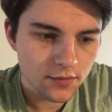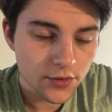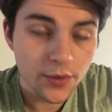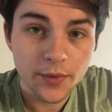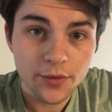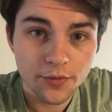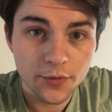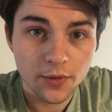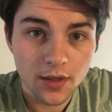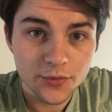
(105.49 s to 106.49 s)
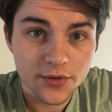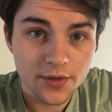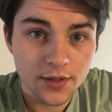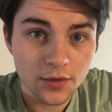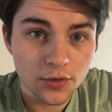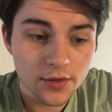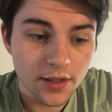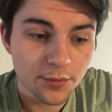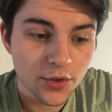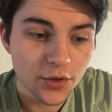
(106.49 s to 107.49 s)
So I went through a few options, and it looks like
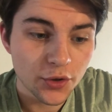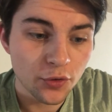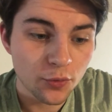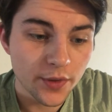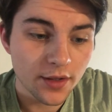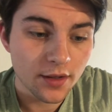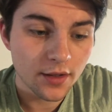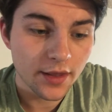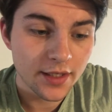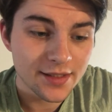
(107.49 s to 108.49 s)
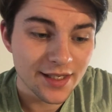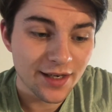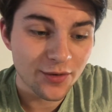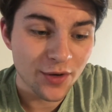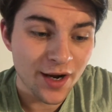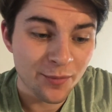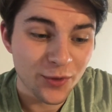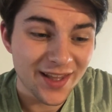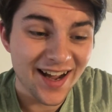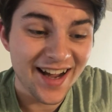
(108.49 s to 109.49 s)
I'm gonna go with things that rhyme
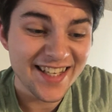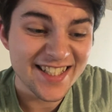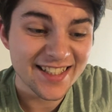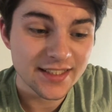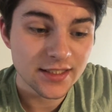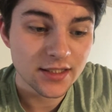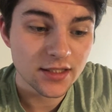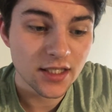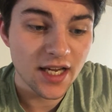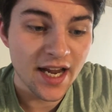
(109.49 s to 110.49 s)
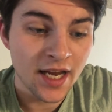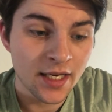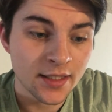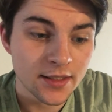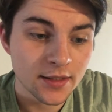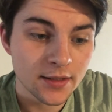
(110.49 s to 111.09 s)
with "ite" and